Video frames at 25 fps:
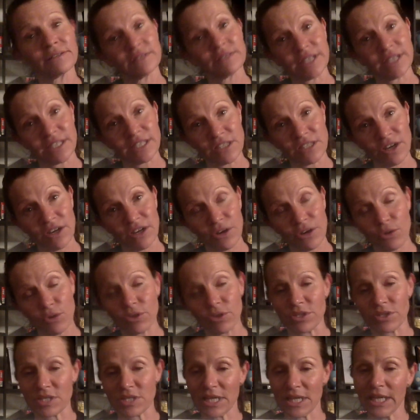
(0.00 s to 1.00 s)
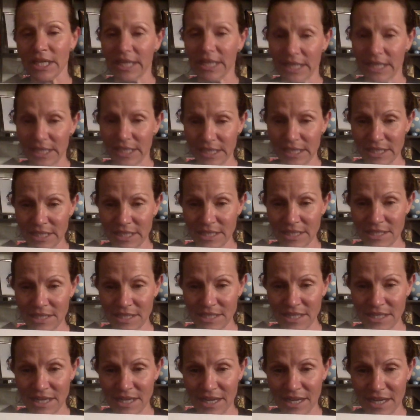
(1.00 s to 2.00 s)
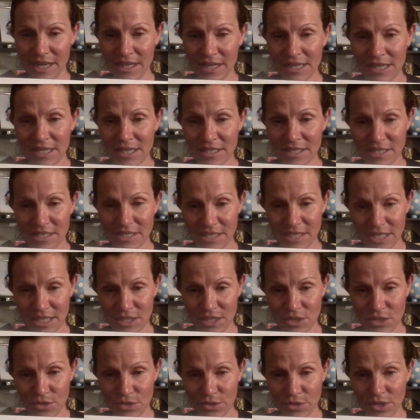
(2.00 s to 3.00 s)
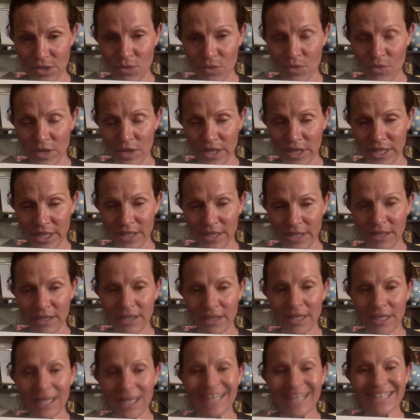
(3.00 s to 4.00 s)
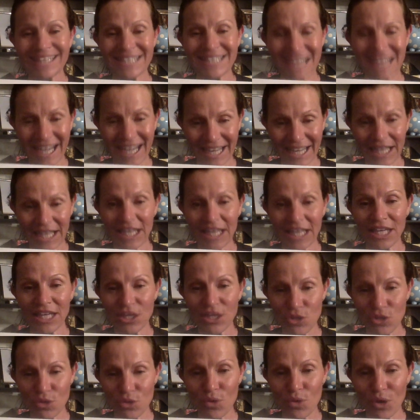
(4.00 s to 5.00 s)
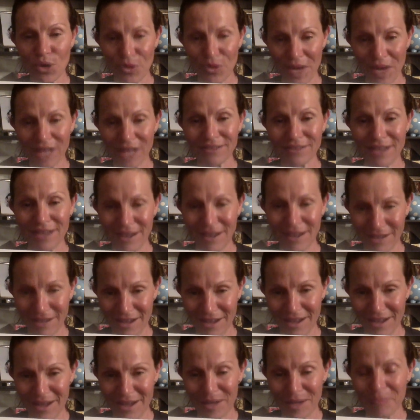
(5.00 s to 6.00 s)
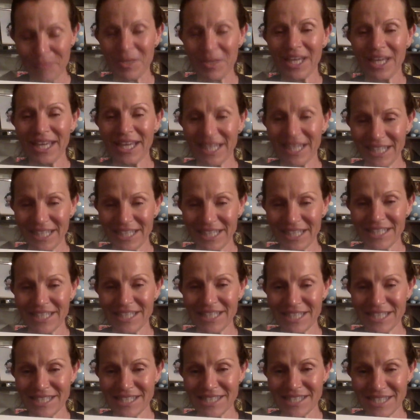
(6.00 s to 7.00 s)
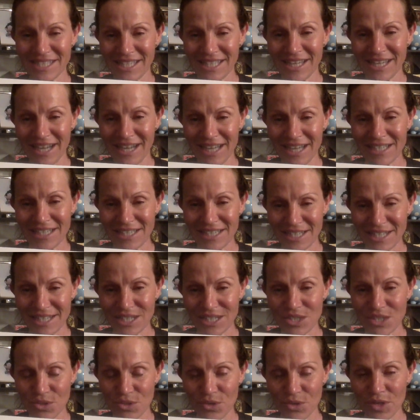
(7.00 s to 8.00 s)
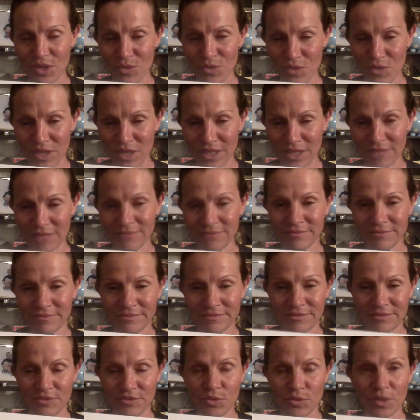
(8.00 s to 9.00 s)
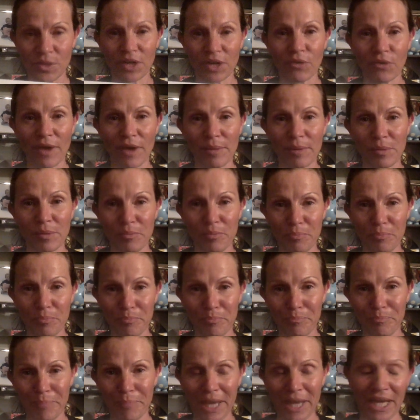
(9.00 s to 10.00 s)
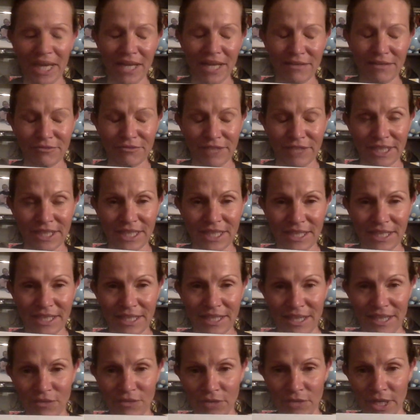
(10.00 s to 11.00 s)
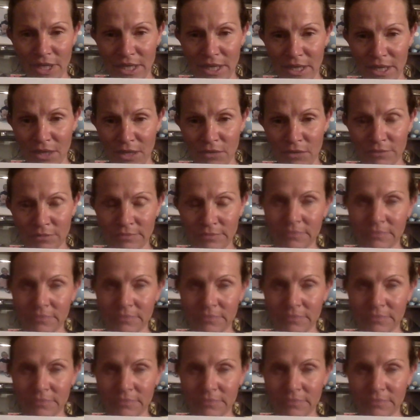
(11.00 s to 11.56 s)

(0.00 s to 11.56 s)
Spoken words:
That's our course. EDCI 631, tinyurl.com, EDCI 631. If you want to grab a pen, write that down right now.